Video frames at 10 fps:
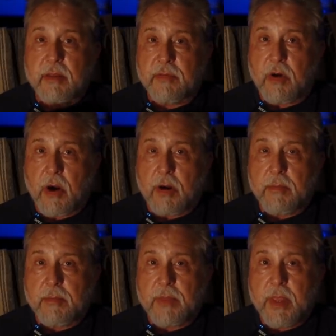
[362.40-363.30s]
the farm.
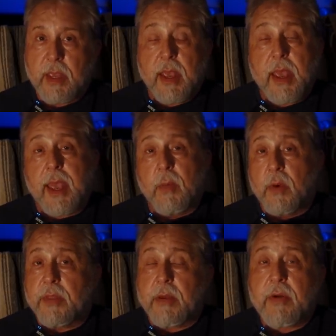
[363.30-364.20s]
And
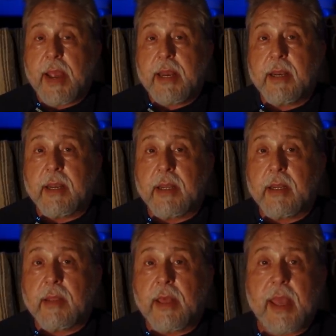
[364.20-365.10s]
when they raided
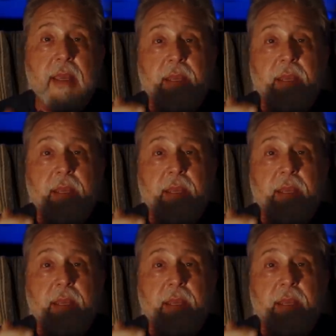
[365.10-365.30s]
it, they